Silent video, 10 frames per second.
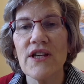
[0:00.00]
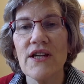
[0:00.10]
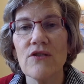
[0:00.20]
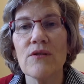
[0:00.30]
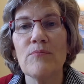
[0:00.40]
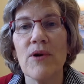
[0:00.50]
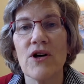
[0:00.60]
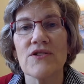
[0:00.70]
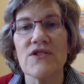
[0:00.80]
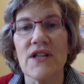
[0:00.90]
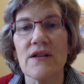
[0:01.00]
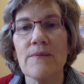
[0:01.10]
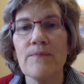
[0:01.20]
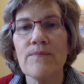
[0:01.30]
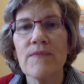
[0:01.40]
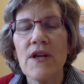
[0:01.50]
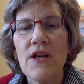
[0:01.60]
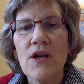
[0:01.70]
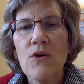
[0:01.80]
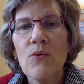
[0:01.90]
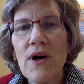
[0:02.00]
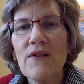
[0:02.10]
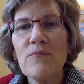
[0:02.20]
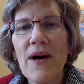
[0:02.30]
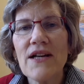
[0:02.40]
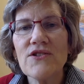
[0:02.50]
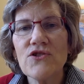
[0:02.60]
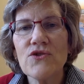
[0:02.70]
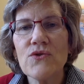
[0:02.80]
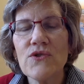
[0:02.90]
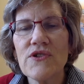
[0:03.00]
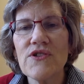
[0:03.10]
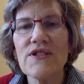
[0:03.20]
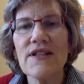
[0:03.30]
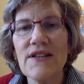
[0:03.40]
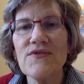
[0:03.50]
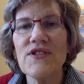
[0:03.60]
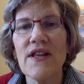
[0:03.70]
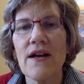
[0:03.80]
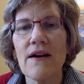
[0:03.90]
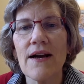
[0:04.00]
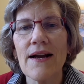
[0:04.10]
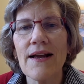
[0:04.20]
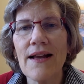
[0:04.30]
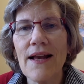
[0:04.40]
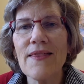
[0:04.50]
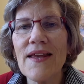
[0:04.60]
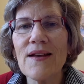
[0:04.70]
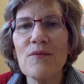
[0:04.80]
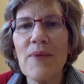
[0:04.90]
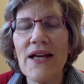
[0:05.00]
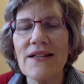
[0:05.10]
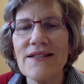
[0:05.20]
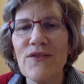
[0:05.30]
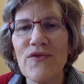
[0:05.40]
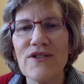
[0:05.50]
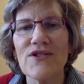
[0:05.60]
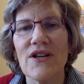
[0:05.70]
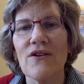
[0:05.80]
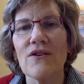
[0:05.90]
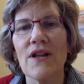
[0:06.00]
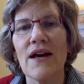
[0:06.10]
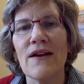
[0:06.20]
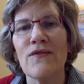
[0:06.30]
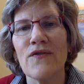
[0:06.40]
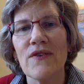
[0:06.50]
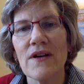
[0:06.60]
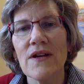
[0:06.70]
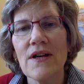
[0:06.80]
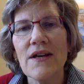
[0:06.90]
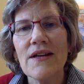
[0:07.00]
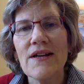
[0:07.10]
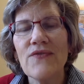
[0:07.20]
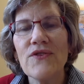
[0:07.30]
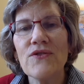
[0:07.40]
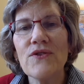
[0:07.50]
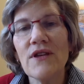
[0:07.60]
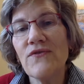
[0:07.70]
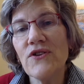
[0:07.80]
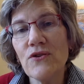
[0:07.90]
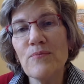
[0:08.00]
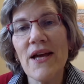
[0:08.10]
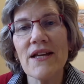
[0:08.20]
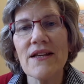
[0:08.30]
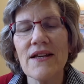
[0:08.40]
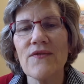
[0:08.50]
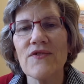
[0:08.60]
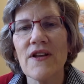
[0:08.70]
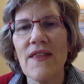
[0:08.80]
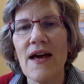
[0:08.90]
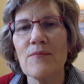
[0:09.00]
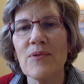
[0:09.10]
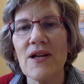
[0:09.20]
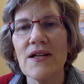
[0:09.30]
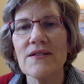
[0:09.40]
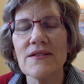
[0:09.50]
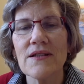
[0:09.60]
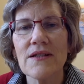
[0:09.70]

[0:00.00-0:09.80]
here in Boston. One of my students lives there, and I think it'll make a difference in her life if you'd make a gift to that place."